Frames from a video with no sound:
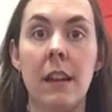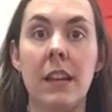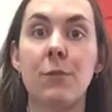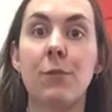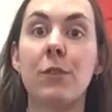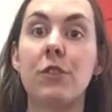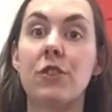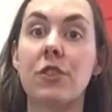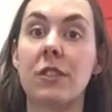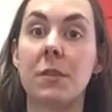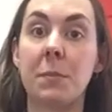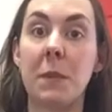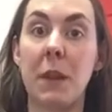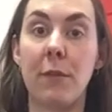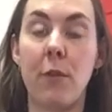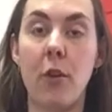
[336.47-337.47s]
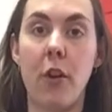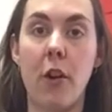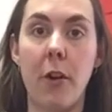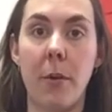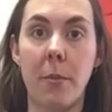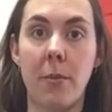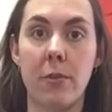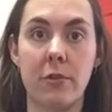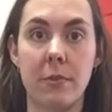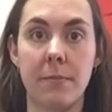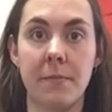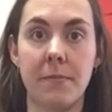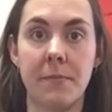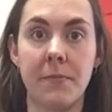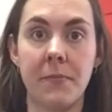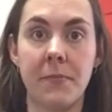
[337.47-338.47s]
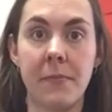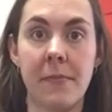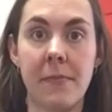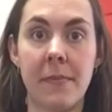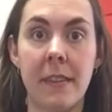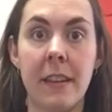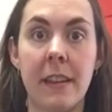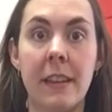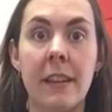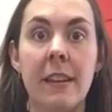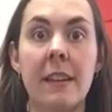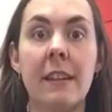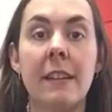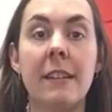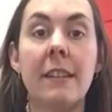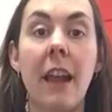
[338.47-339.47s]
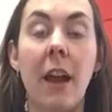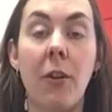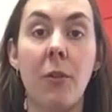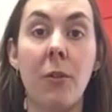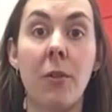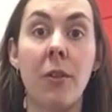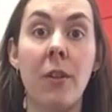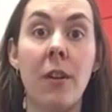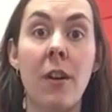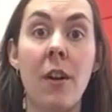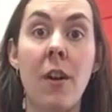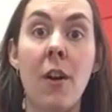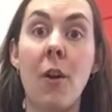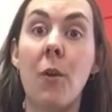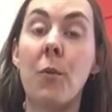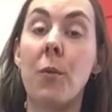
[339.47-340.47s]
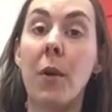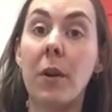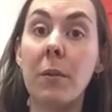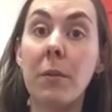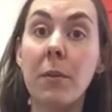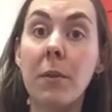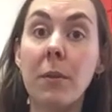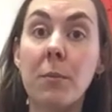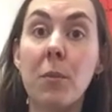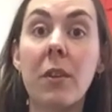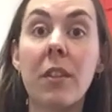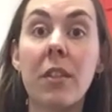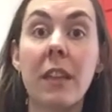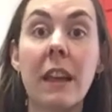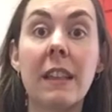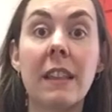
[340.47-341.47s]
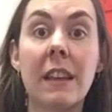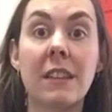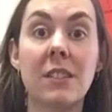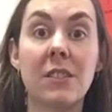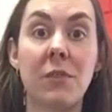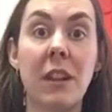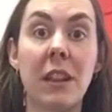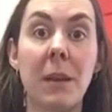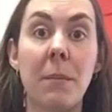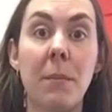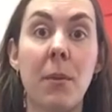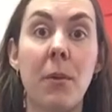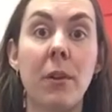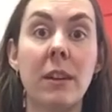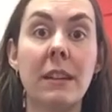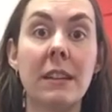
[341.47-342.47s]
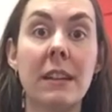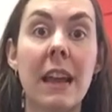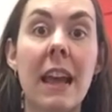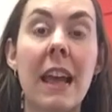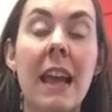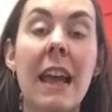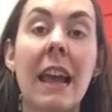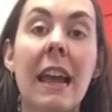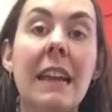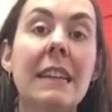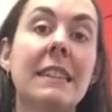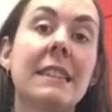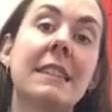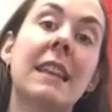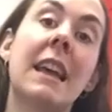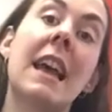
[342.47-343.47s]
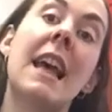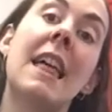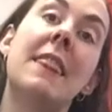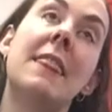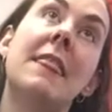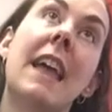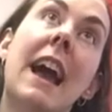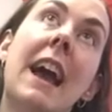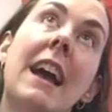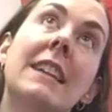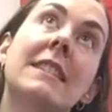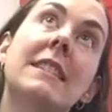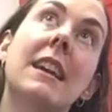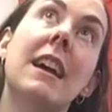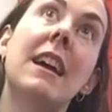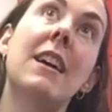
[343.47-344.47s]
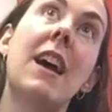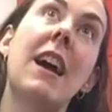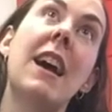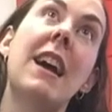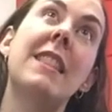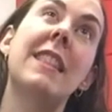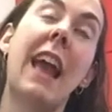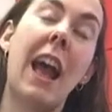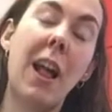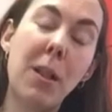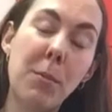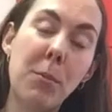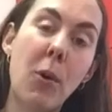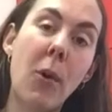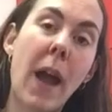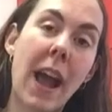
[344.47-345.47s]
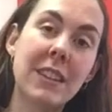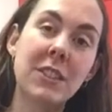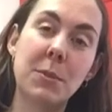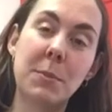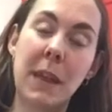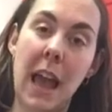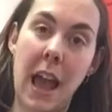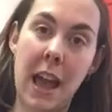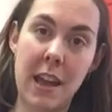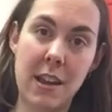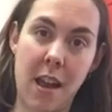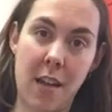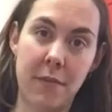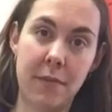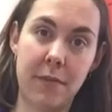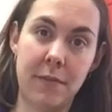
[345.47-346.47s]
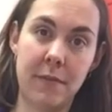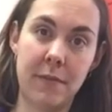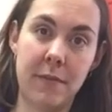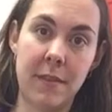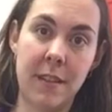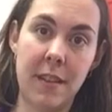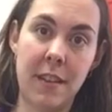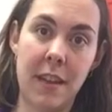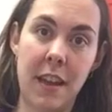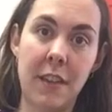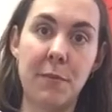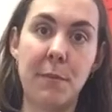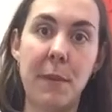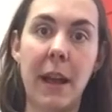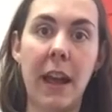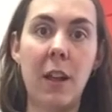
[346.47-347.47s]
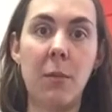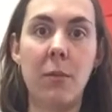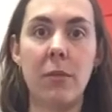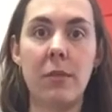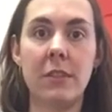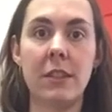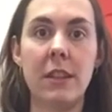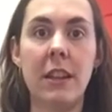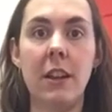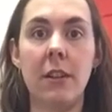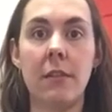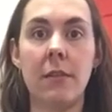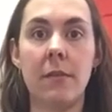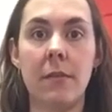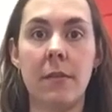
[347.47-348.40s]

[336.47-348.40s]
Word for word: it would just be a forearm motion. Now, one more thing that is really important is that the elbow has to be high enough. If my elbow is here,